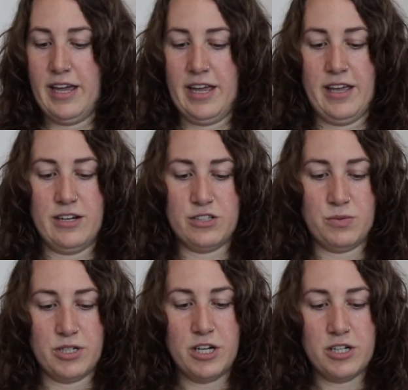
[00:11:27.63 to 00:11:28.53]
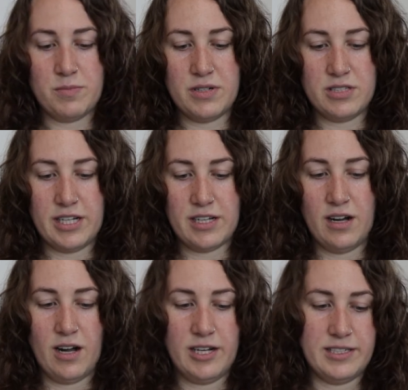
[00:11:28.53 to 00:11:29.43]
and it's one hundred percent
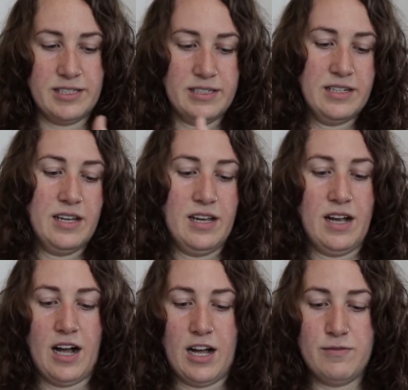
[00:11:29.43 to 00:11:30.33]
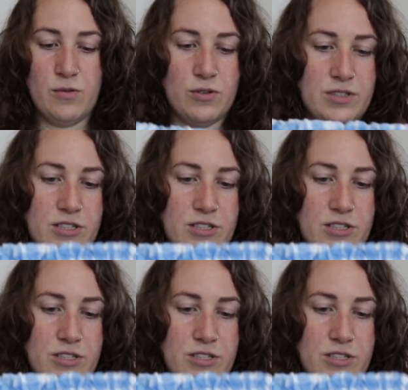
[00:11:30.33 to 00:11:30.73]
cotton. I've worn